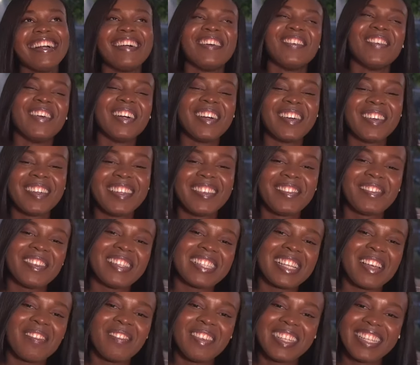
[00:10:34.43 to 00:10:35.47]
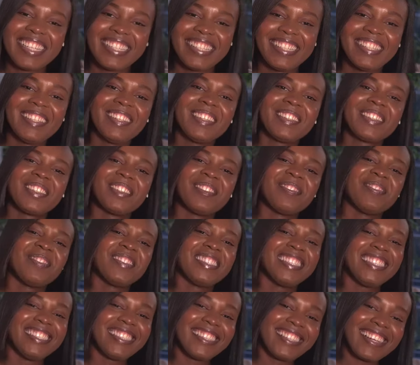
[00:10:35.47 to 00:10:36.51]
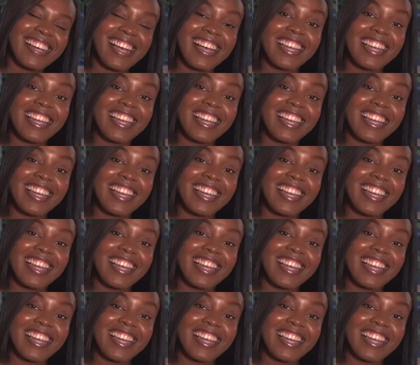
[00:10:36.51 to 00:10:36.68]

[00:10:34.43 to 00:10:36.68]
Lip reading: Well, if I start making a lot of money,